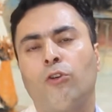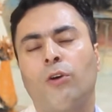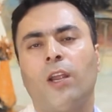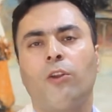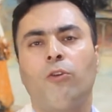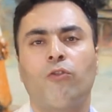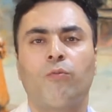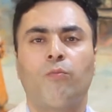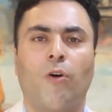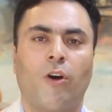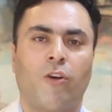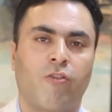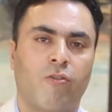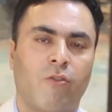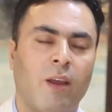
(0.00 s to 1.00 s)
can use
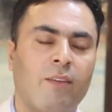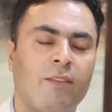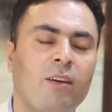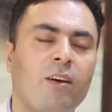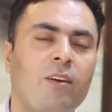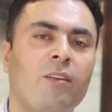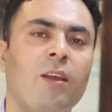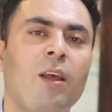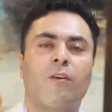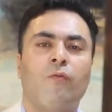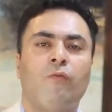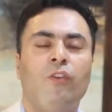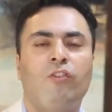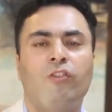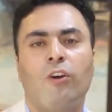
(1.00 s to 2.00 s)
moisturizers
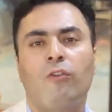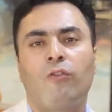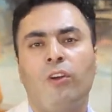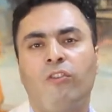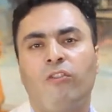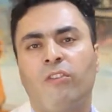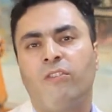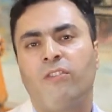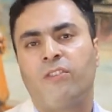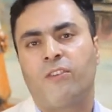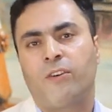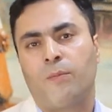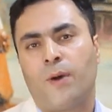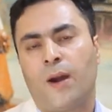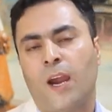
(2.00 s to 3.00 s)
which are rich in
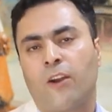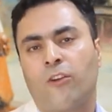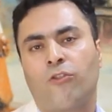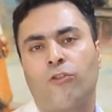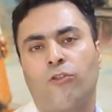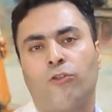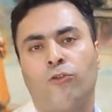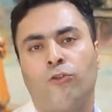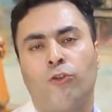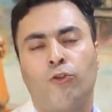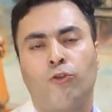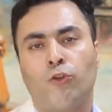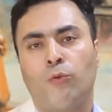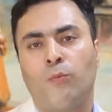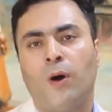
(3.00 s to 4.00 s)
ceramides,
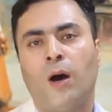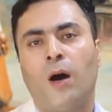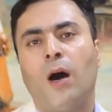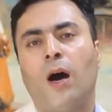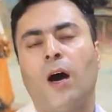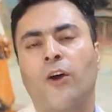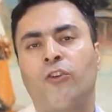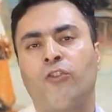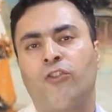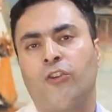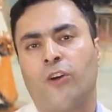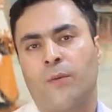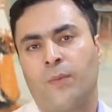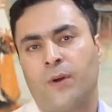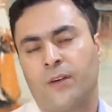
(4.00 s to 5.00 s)
jojoba or
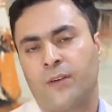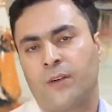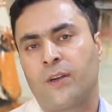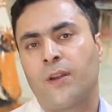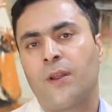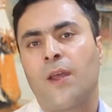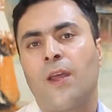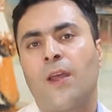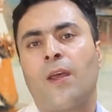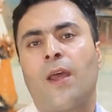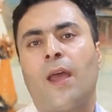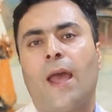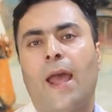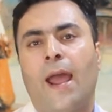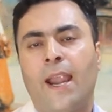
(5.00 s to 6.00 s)
shea butter,
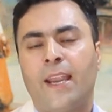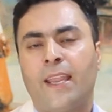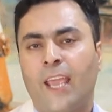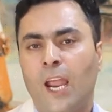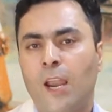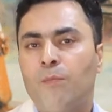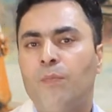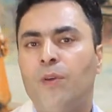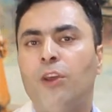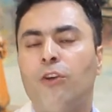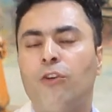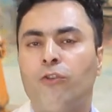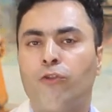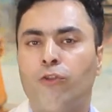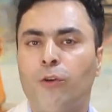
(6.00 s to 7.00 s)
and
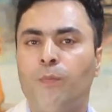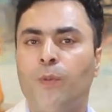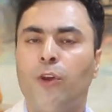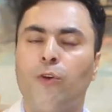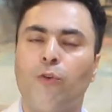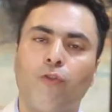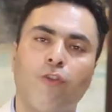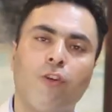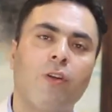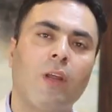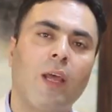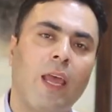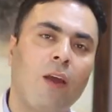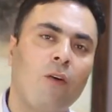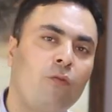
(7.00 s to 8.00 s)
should be used
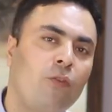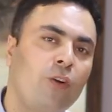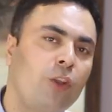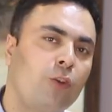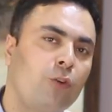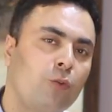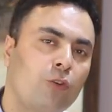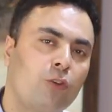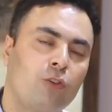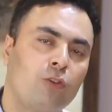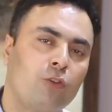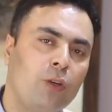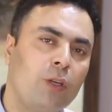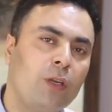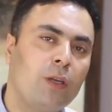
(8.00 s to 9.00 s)
every 2 to
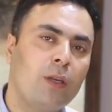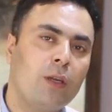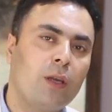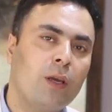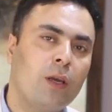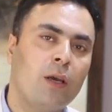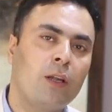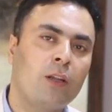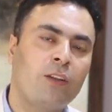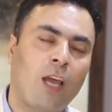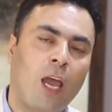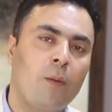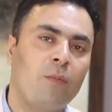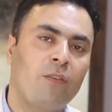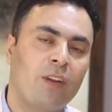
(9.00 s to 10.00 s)
3
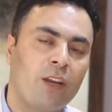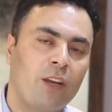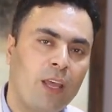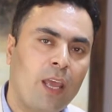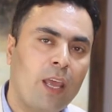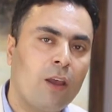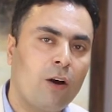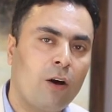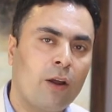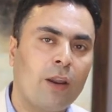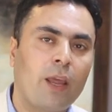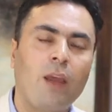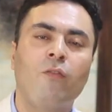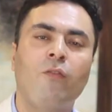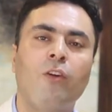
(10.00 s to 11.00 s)
times in a day, or
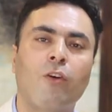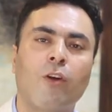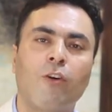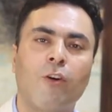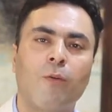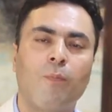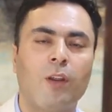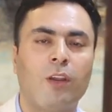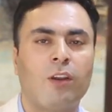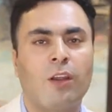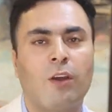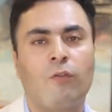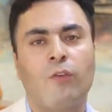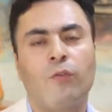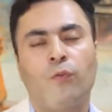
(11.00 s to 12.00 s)
you can repeat it
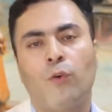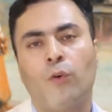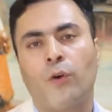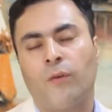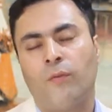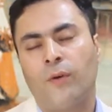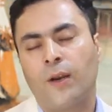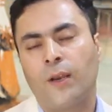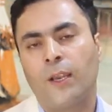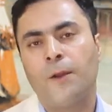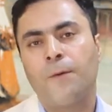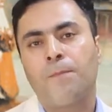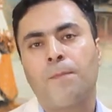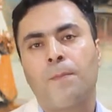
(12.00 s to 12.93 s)
every 4 hourly.